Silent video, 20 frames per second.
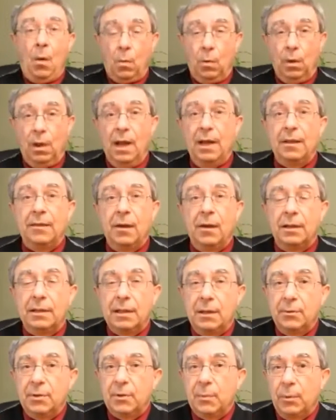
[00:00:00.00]
well, I thought
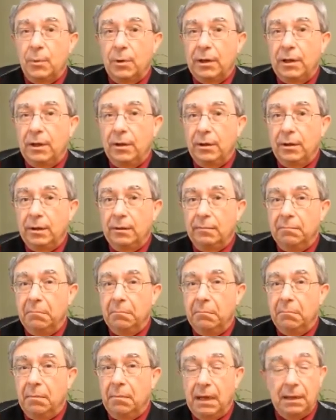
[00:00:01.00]
that was pretty good.
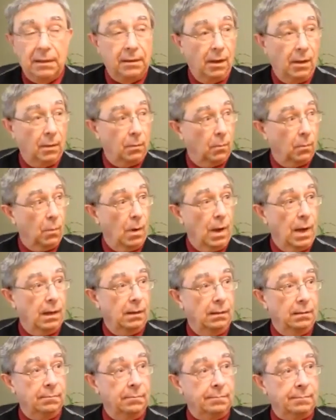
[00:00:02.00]
I thought,
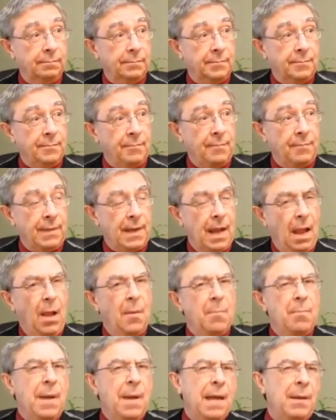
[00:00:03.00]
well,
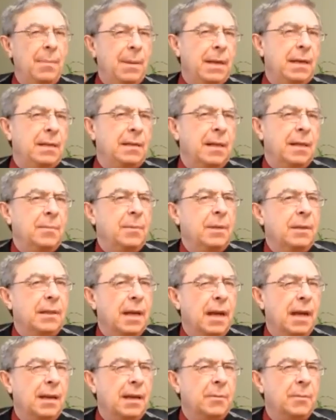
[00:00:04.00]
Maybe he's
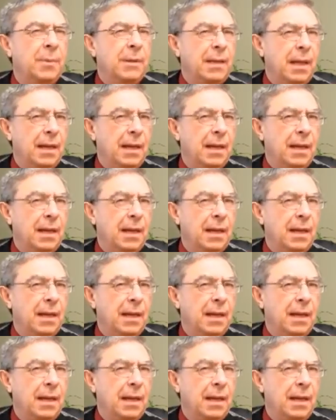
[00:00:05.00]
hypnotized, but